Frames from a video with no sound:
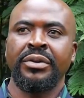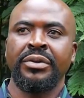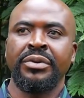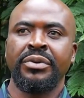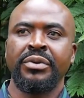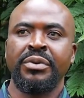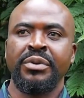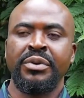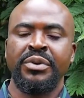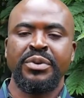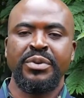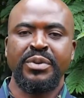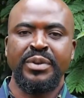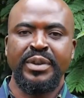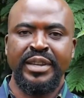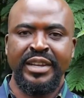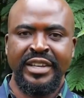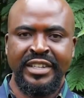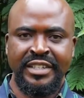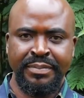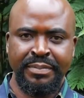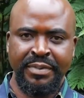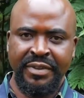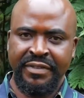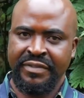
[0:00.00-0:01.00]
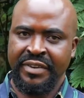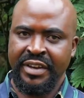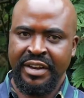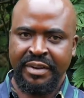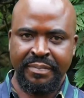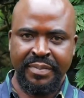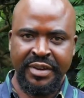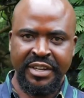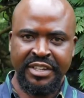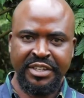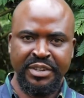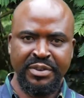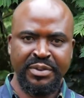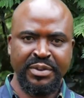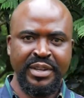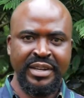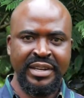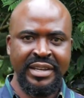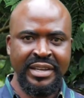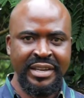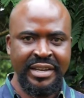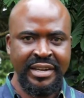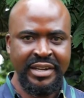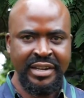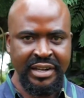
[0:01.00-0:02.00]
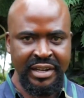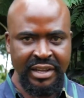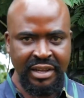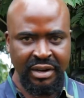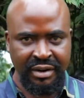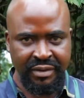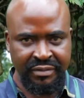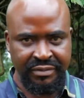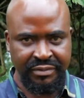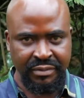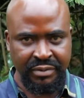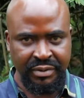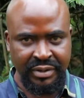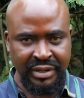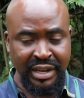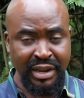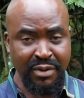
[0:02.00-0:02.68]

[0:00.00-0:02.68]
you need to be very patient. You need to eat a lot of food.